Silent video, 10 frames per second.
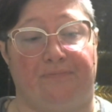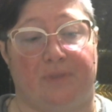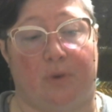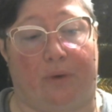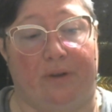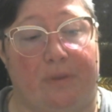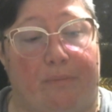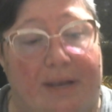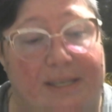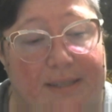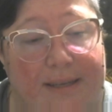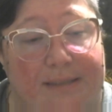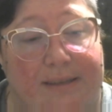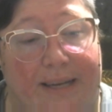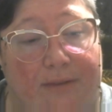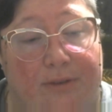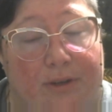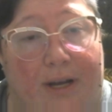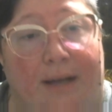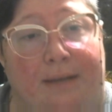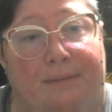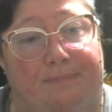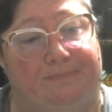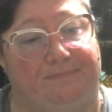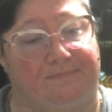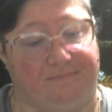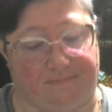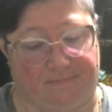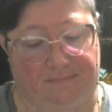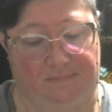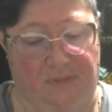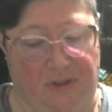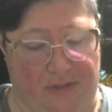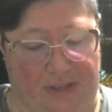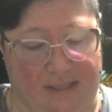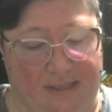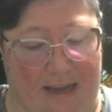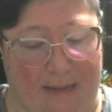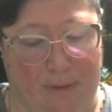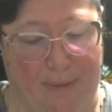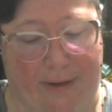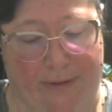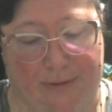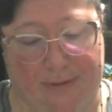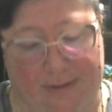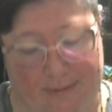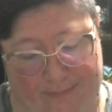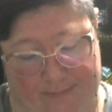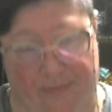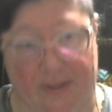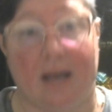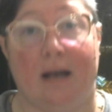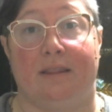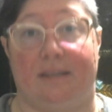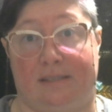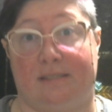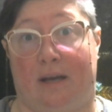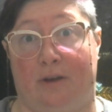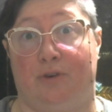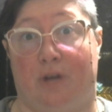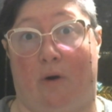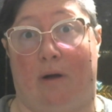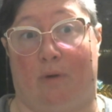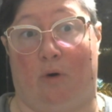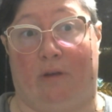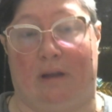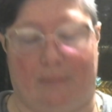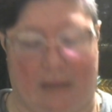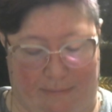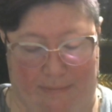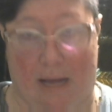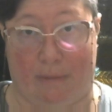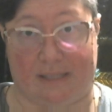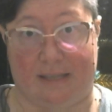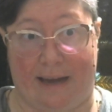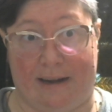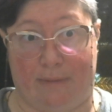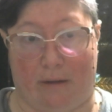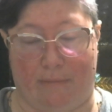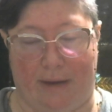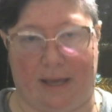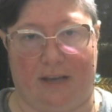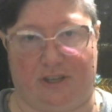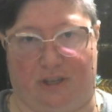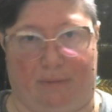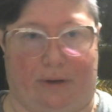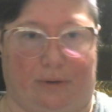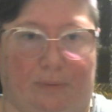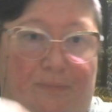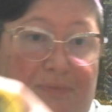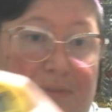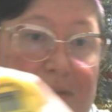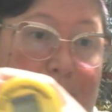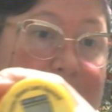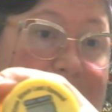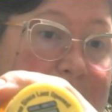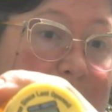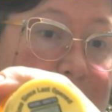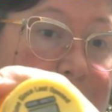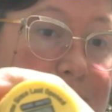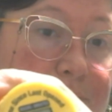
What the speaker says: one of the best things I ever got are these timer bottles. This is how you know I'm old, and I'm excited about a medication bottle. But they tell you